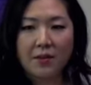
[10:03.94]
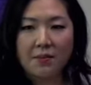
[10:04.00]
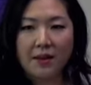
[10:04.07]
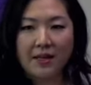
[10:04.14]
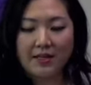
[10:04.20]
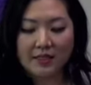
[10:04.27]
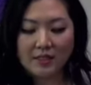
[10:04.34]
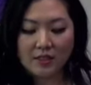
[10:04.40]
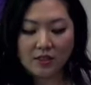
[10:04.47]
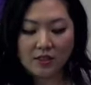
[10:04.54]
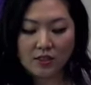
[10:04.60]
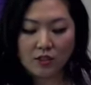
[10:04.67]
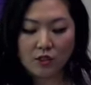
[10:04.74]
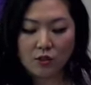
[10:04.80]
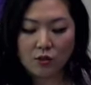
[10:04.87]

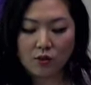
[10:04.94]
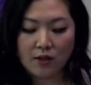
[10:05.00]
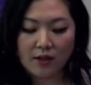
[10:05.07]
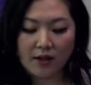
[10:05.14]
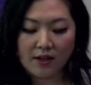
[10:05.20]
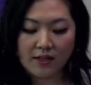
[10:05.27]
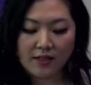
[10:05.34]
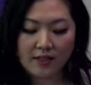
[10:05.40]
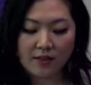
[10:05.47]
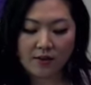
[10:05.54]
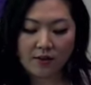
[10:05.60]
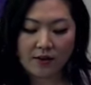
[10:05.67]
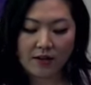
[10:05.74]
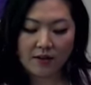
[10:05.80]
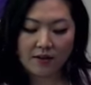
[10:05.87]
basis to a content
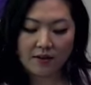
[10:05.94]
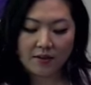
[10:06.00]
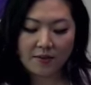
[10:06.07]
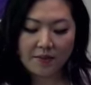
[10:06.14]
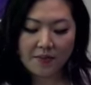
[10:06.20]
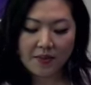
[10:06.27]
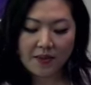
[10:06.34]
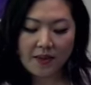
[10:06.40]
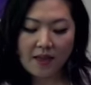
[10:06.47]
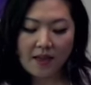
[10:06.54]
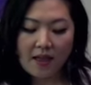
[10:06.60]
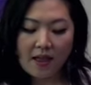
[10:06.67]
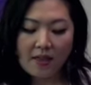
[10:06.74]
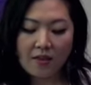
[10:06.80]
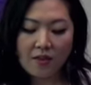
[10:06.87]
creator.
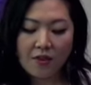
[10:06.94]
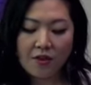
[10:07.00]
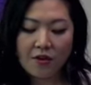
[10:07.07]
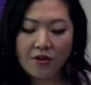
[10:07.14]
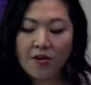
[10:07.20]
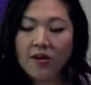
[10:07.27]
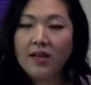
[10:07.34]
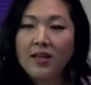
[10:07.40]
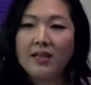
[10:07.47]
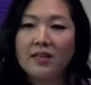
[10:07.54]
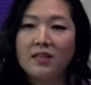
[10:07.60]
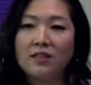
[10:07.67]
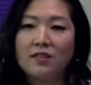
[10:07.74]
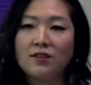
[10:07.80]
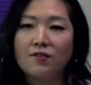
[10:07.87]
And the third
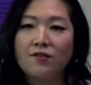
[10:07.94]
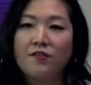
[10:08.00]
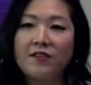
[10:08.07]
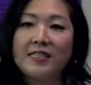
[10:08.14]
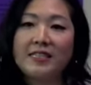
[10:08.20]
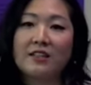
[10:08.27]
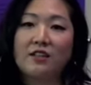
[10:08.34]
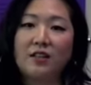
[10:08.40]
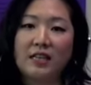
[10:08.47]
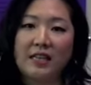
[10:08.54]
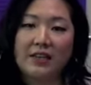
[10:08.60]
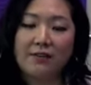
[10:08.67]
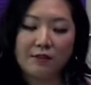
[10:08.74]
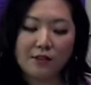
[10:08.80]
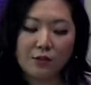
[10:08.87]
is physical
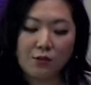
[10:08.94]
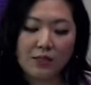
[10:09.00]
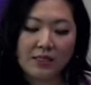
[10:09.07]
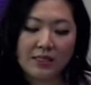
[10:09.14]
gifts. We